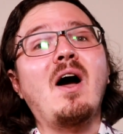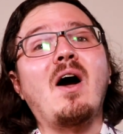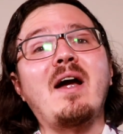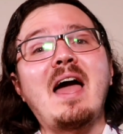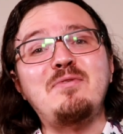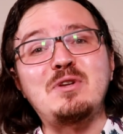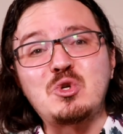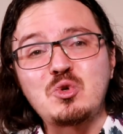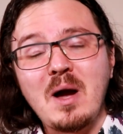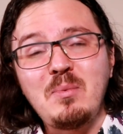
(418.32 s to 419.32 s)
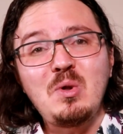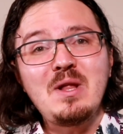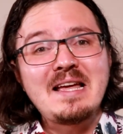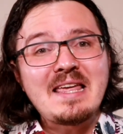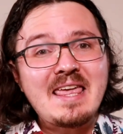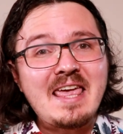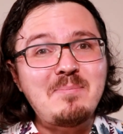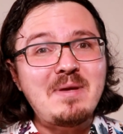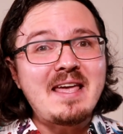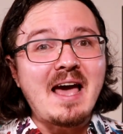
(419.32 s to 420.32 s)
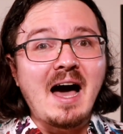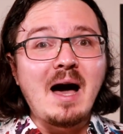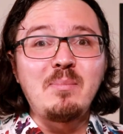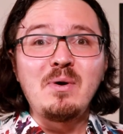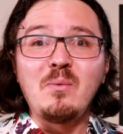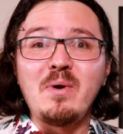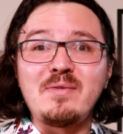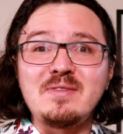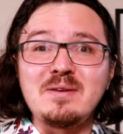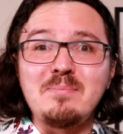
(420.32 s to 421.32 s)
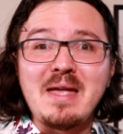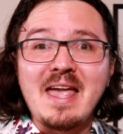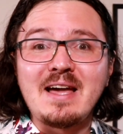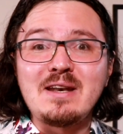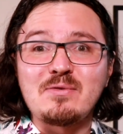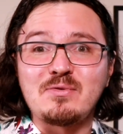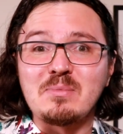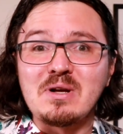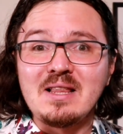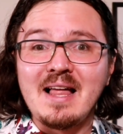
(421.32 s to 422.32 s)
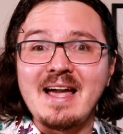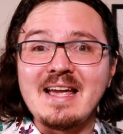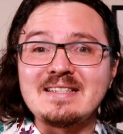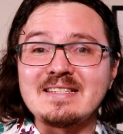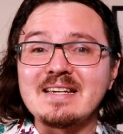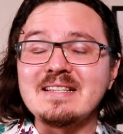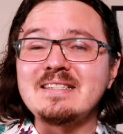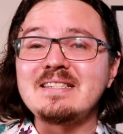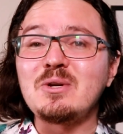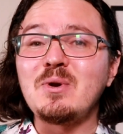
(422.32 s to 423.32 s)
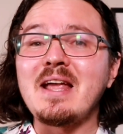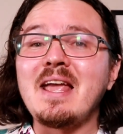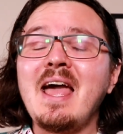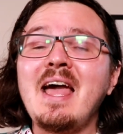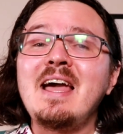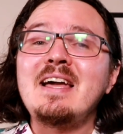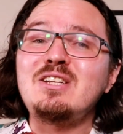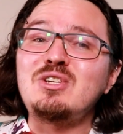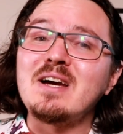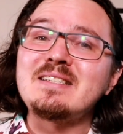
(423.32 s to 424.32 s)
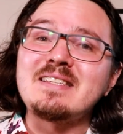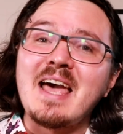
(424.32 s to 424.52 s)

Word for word: are having trouble keeping up with demand from clients and considering just